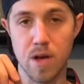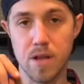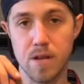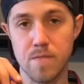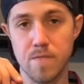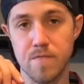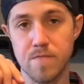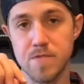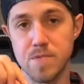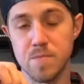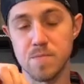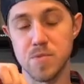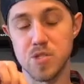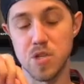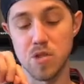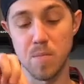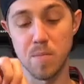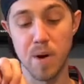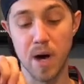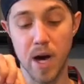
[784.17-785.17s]
uh,
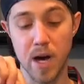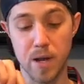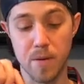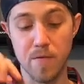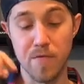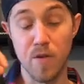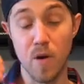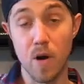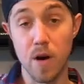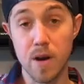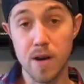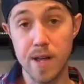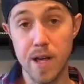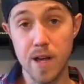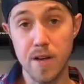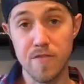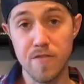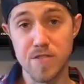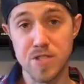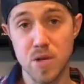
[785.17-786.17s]
to the bottom far
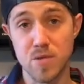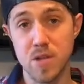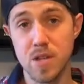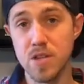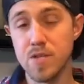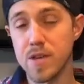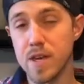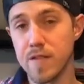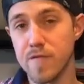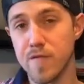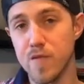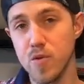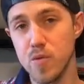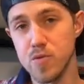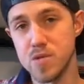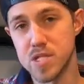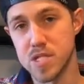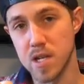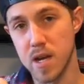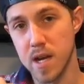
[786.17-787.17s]
enough, so then you get
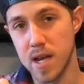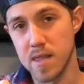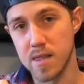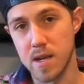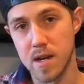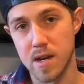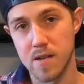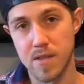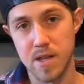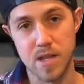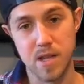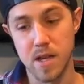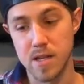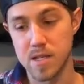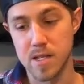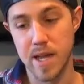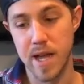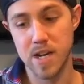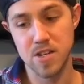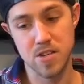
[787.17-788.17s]
food stuck in there that
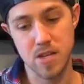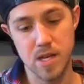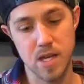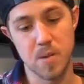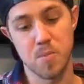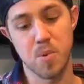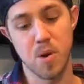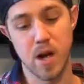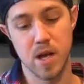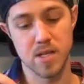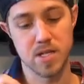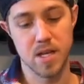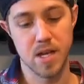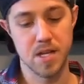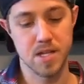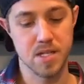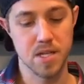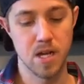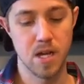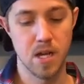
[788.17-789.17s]
doesn't actually get
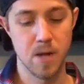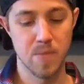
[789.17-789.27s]
processed.